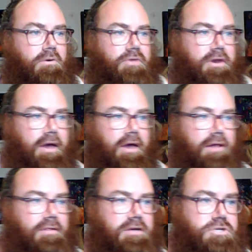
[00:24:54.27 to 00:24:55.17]
the
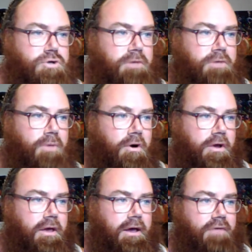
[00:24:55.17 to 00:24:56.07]
nightly street
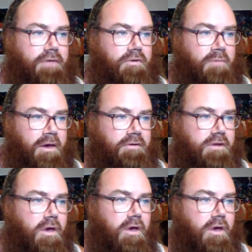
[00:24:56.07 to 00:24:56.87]
party has commenced.